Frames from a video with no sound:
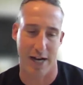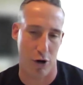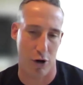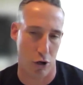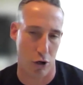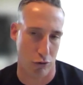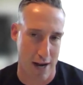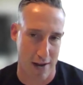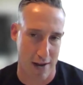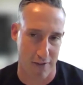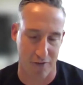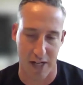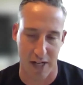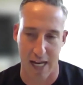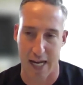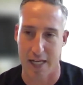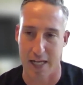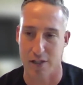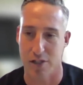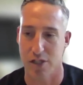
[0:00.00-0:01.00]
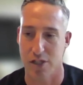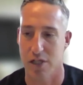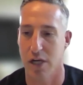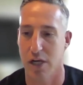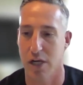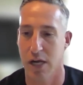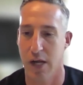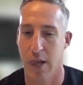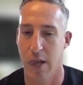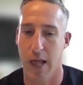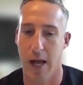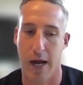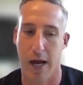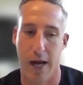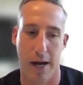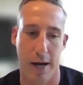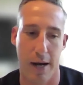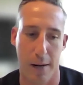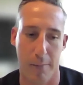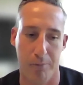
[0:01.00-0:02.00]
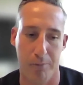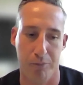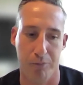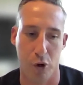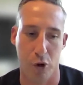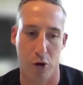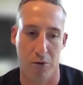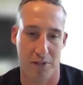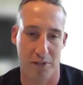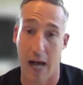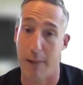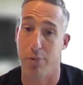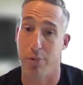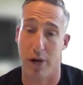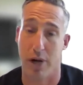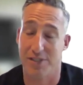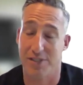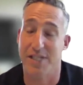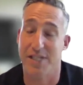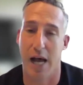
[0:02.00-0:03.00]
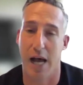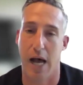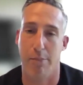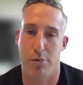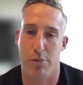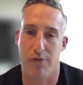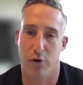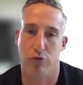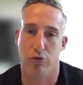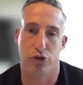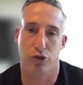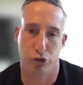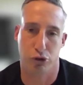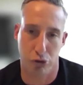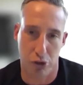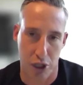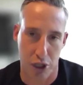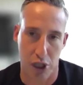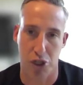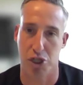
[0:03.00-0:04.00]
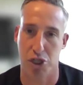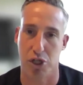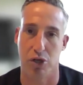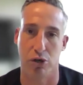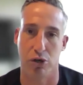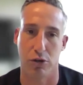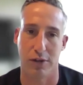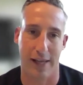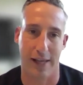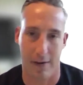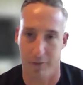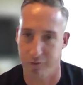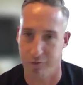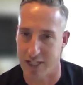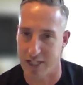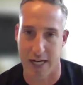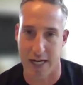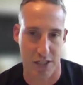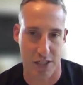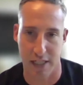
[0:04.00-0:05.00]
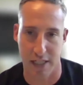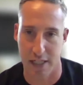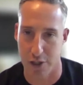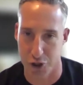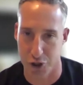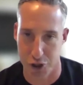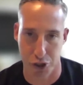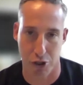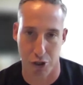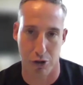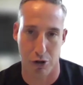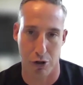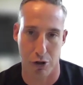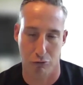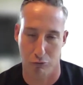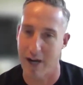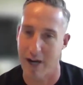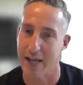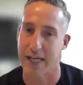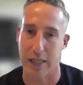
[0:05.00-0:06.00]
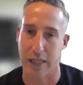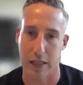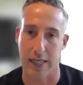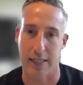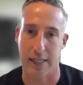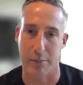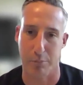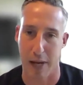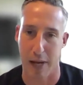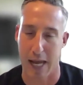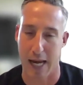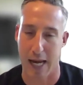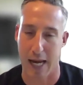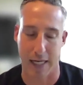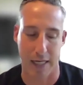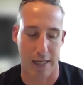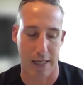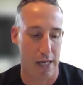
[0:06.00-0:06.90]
aircraft finance. On top of a traditional FDIC insured regulated bank,